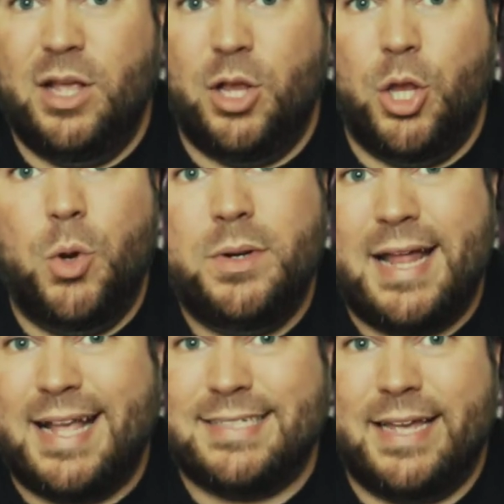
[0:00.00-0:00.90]
No
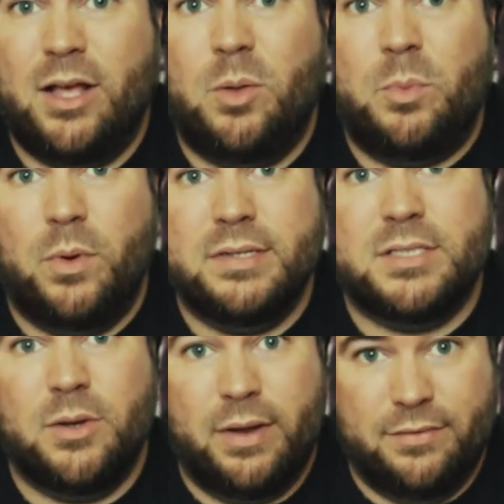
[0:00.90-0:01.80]
NASA help
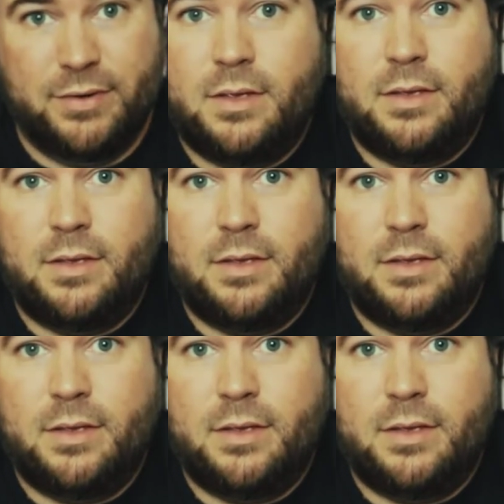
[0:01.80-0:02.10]
whatsoever.